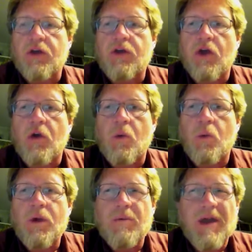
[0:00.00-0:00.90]
And so
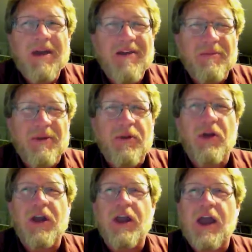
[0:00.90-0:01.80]
we may have been
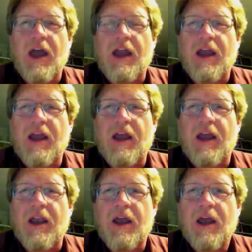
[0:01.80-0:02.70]
looking at,
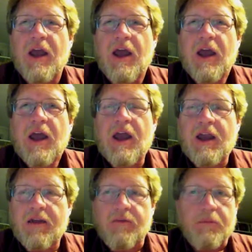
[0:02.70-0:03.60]
in
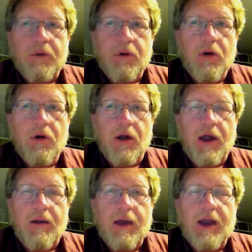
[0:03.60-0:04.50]
any given
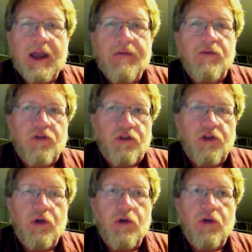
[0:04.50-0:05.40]
program, any given
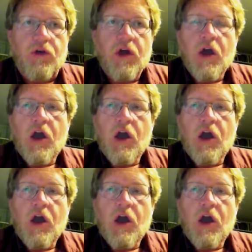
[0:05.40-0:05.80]
student,